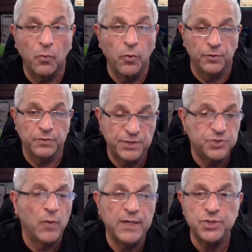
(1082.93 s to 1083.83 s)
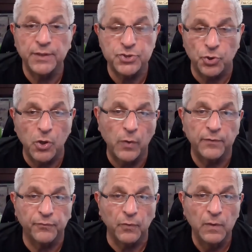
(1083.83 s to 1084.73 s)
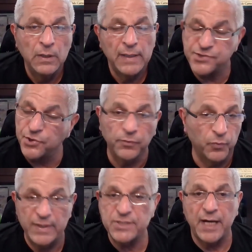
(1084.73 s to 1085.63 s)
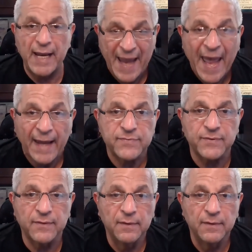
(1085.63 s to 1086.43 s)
or your situation that you're going through. That's the only reason I ask.